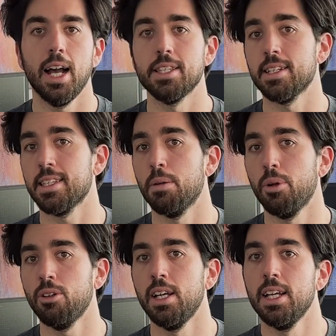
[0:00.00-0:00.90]
As an
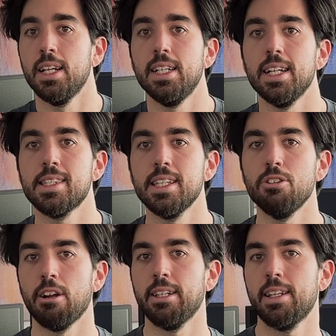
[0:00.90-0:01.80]
example, let's say
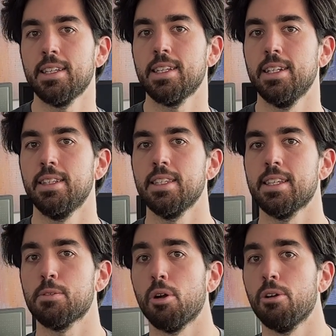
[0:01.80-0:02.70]
you are a data scientist
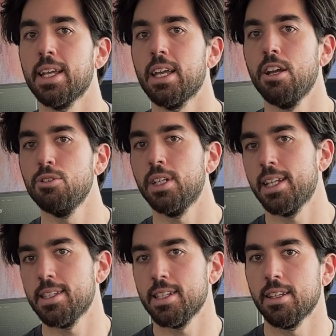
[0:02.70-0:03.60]
exploring a new
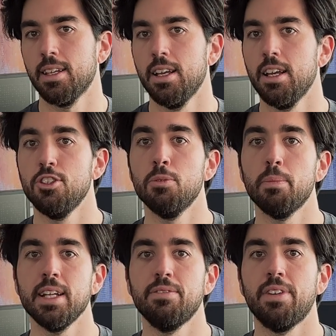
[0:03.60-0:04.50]
dataset. You
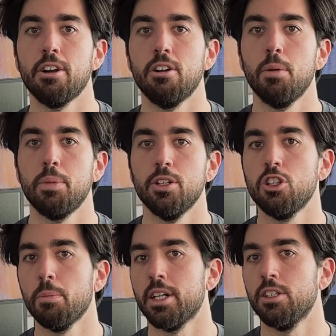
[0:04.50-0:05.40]
might fire up a
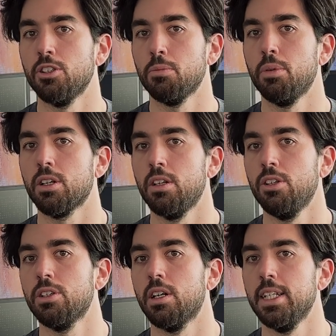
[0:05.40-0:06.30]
Jupyter Notebook
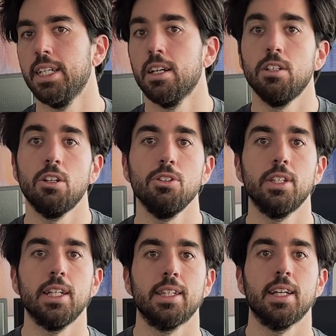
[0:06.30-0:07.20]
locally, load
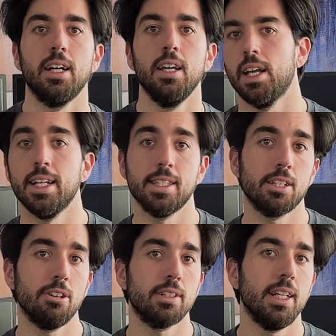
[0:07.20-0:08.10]
the data, and
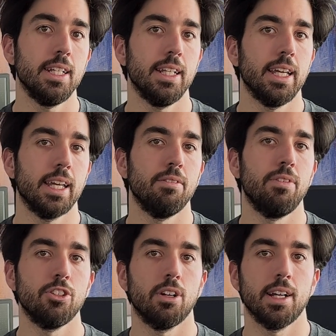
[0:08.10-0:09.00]
start cleaning and
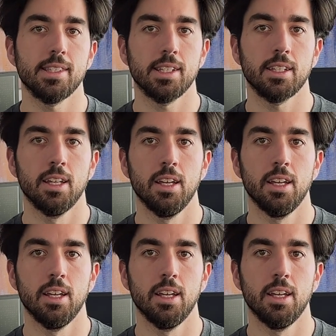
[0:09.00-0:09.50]
visualizing.